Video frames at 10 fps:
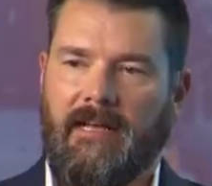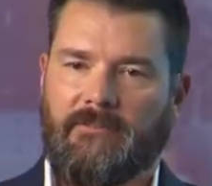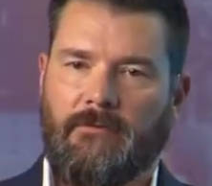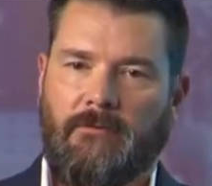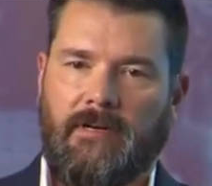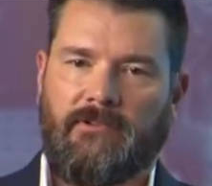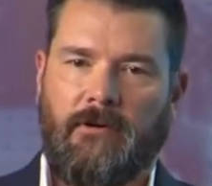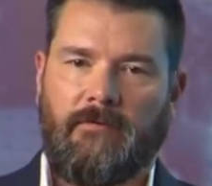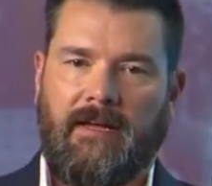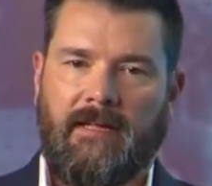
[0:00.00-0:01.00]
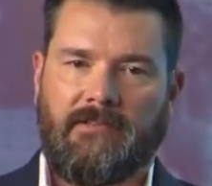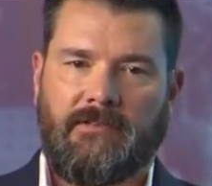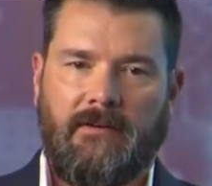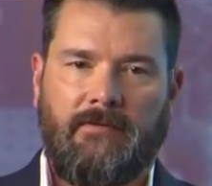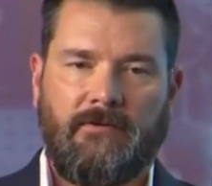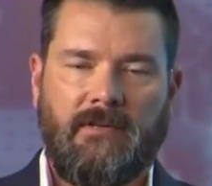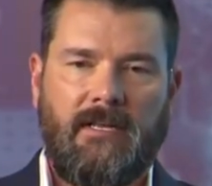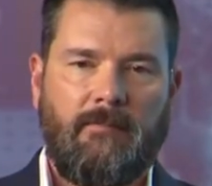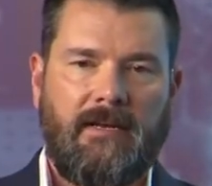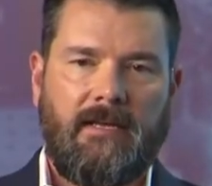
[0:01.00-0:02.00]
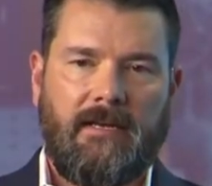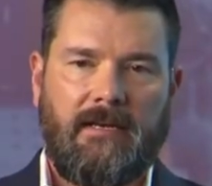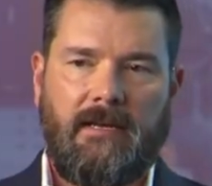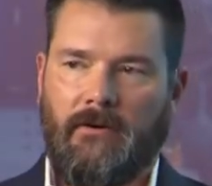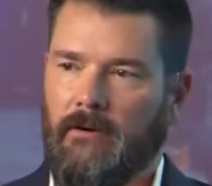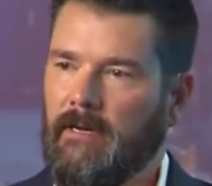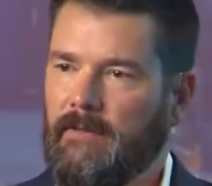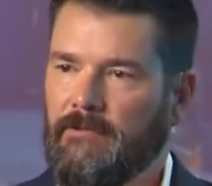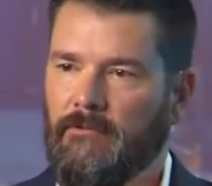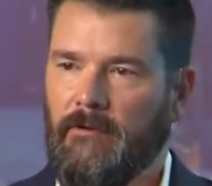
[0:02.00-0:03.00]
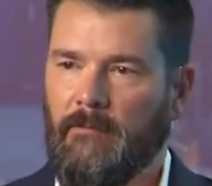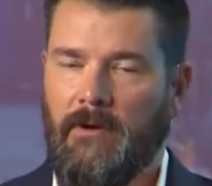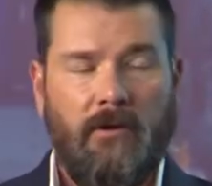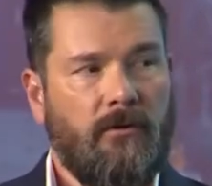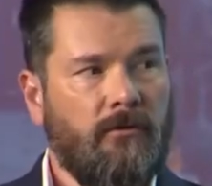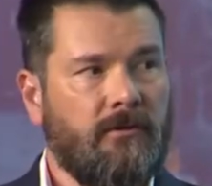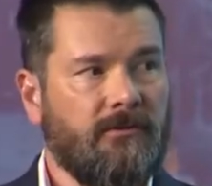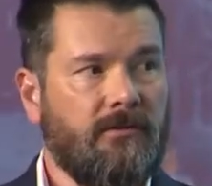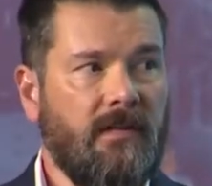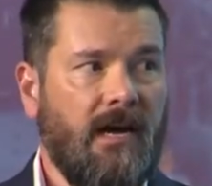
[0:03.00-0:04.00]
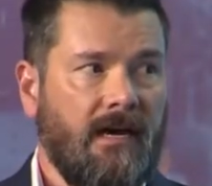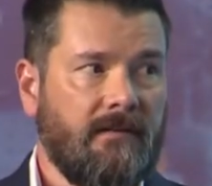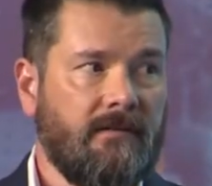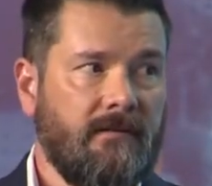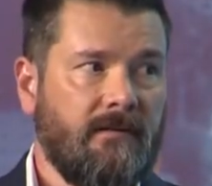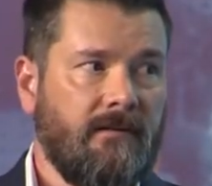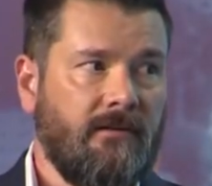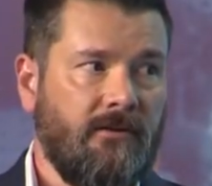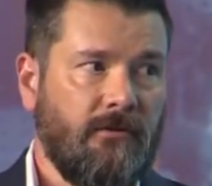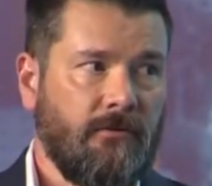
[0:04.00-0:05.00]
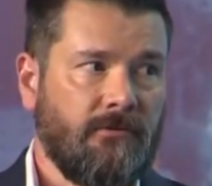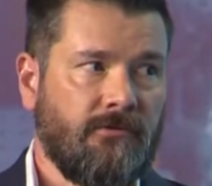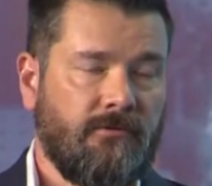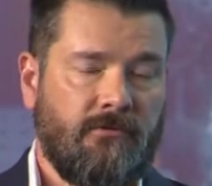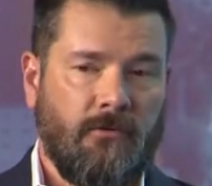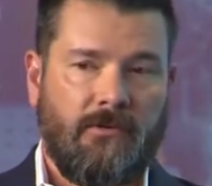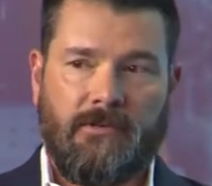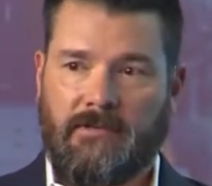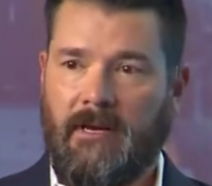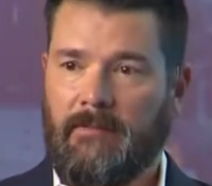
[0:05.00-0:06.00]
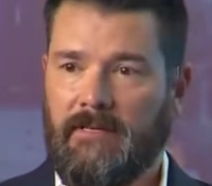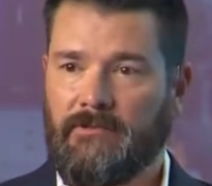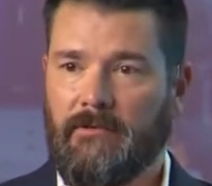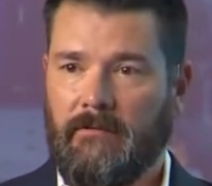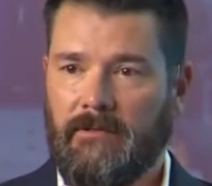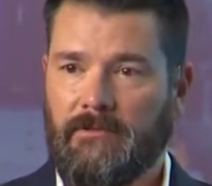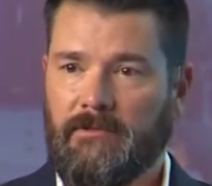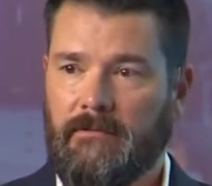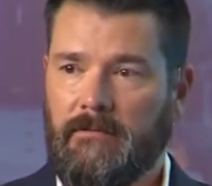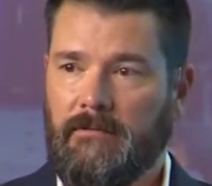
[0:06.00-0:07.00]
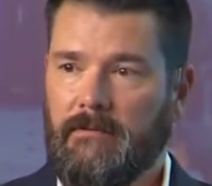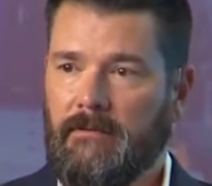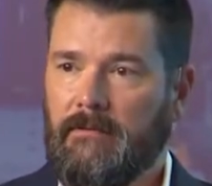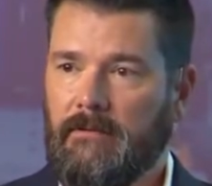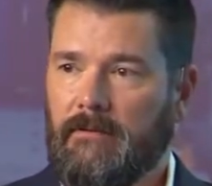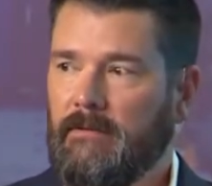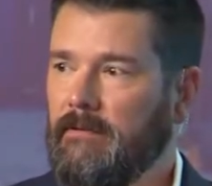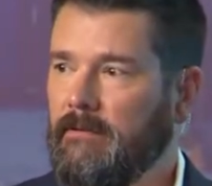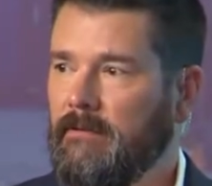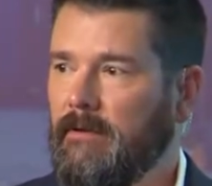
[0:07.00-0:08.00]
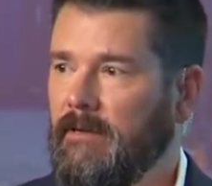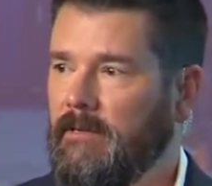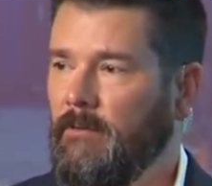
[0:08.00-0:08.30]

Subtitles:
for a quick show of hands if there's anybody in here, in this room, who does not use George's company service. Do I